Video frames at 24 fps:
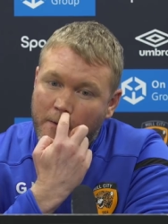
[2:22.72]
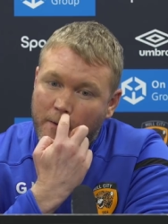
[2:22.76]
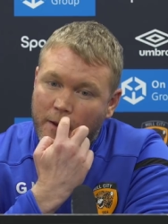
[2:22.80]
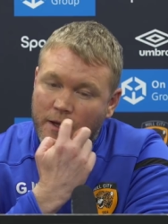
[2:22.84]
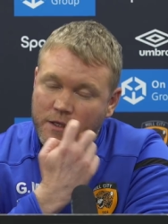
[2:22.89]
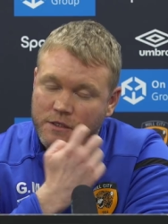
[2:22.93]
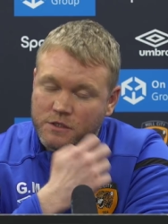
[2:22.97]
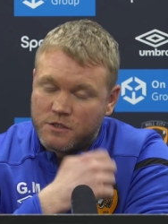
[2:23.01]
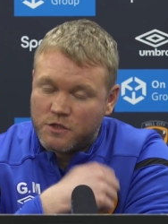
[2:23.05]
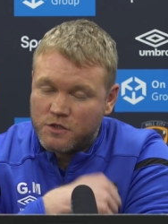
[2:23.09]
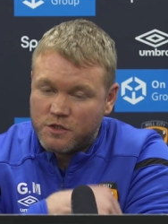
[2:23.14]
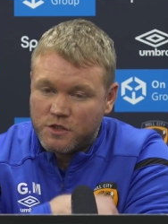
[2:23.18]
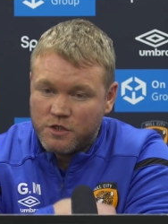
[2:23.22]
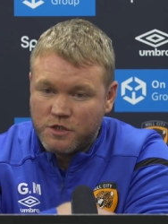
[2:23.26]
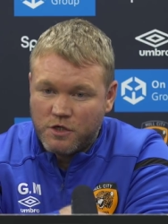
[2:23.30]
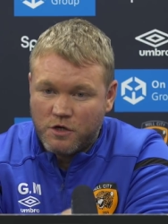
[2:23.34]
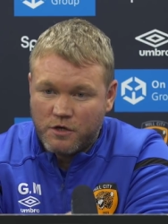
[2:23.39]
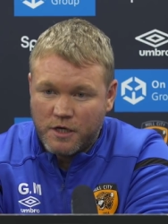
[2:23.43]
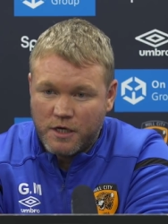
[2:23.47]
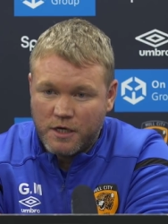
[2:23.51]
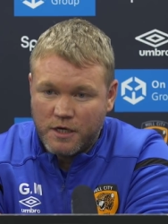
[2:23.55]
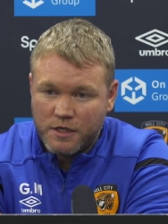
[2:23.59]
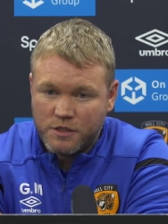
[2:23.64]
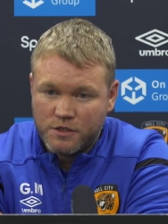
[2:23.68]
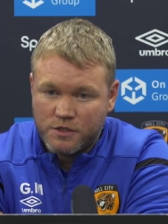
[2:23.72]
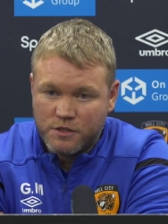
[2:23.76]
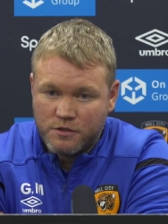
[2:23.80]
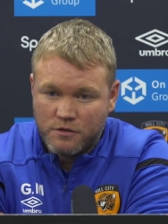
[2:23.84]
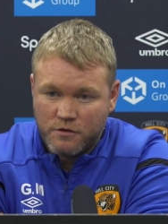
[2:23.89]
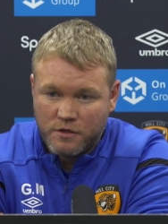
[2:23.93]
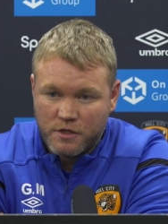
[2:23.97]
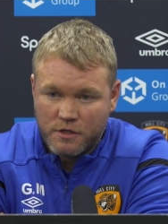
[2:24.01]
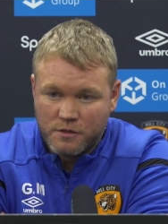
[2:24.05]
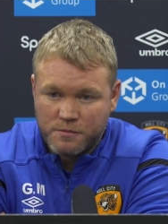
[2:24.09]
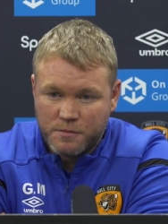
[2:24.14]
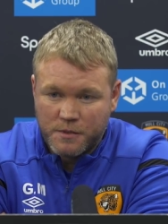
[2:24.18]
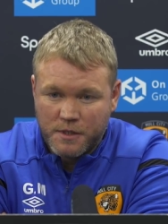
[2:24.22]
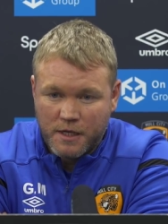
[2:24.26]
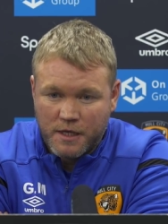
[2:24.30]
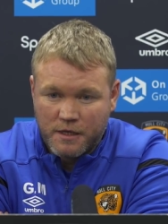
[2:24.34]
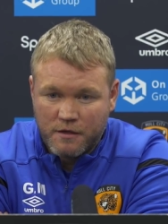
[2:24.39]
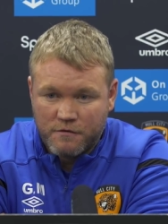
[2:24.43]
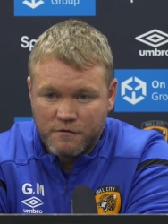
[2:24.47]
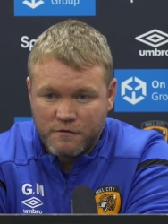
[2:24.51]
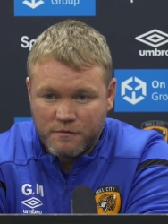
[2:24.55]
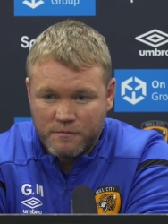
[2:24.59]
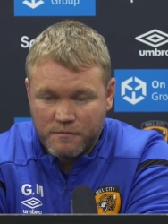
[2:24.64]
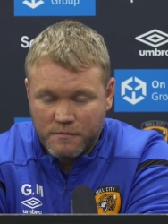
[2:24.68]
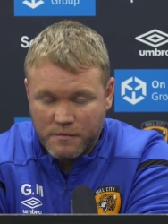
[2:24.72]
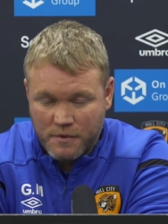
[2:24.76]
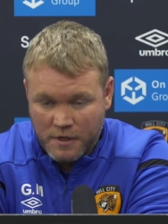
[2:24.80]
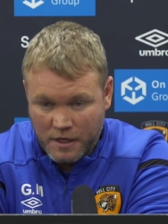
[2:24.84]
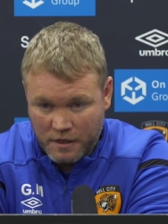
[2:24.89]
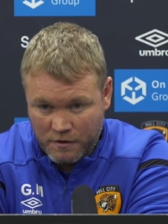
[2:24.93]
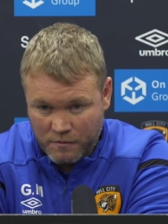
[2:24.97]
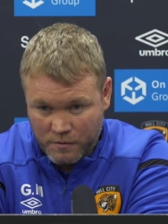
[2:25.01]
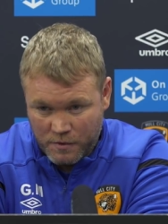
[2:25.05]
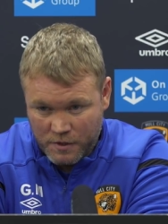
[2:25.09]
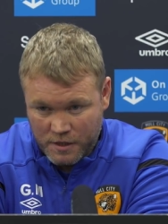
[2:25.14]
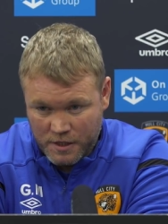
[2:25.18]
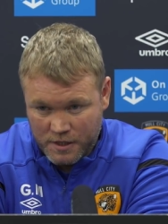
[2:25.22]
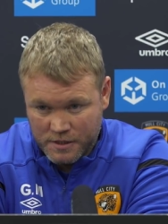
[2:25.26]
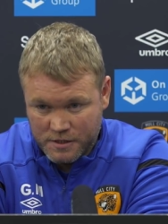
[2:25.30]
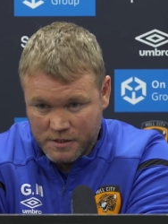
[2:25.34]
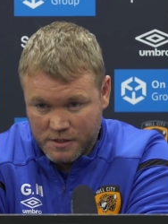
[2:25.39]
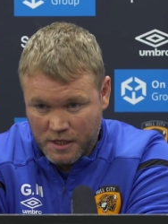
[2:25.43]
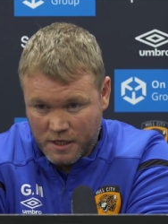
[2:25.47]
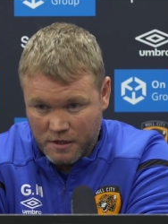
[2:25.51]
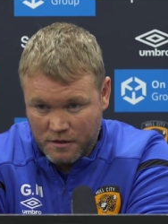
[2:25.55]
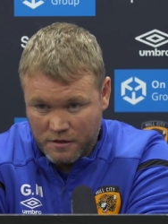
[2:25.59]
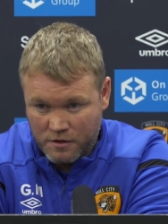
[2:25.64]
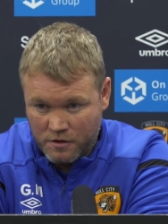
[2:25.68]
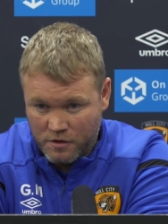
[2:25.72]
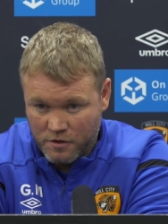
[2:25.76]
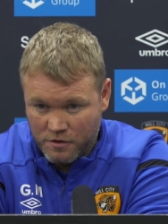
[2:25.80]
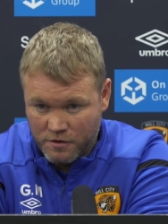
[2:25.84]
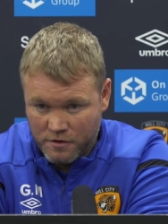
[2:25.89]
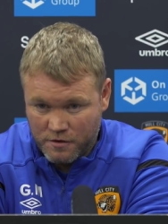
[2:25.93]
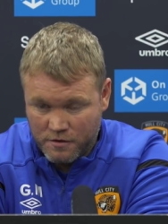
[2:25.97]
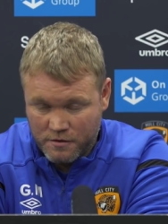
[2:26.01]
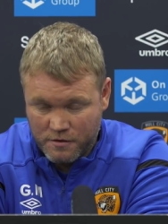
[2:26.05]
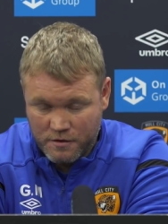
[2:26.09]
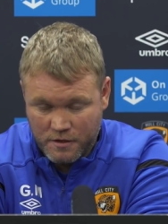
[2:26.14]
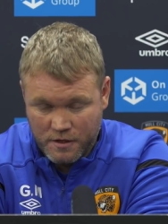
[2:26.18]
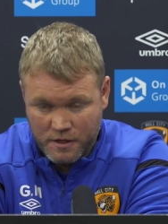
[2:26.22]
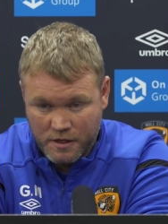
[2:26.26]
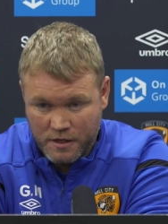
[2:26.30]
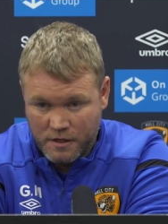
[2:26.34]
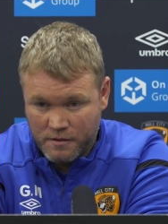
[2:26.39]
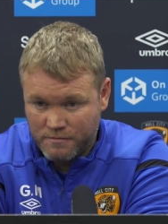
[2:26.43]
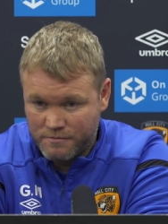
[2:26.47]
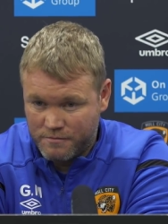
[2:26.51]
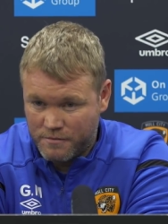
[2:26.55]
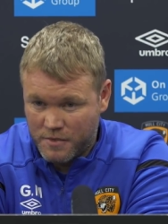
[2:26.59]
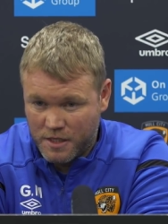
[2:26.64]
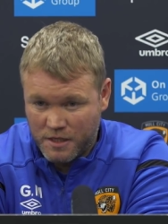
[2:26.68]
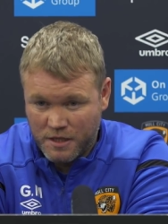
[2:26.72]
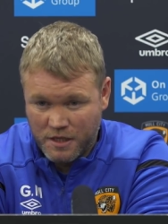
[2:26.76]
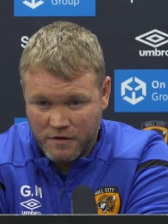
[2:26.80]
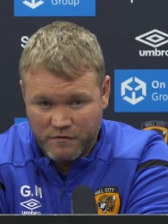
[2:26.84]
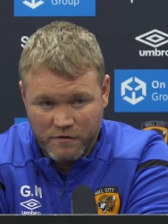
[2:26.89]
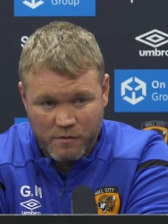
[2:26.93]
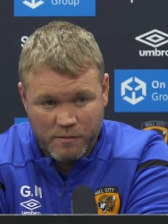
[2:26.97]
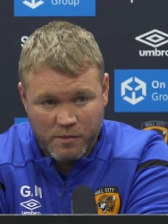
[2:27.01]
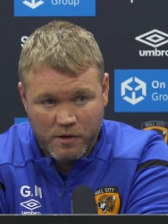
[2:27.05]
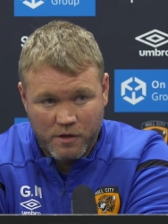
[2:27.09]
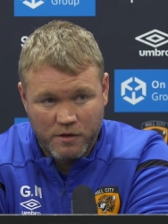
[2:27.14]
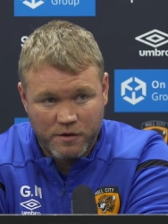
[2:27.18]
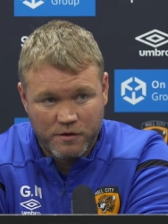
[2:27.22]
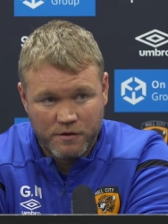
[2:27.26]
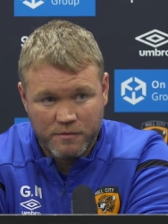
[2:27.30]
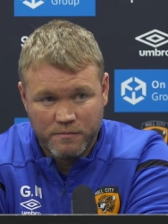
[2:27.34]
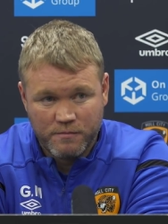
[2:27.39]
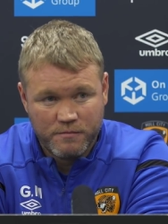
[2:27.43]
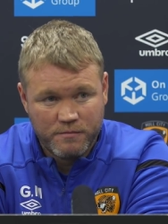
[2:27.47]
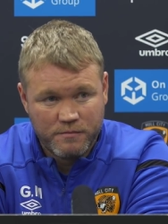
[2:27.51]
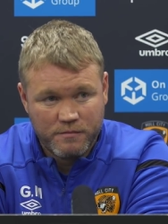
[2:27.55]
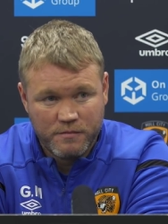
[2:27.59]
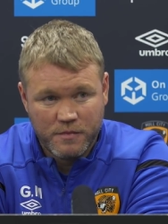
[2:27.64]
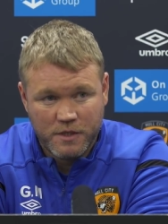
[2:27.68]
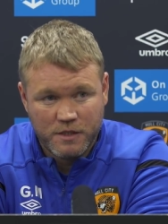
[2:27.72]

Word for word: At such a young age, you know, he's been linked with this, that and the other. It never bothered him.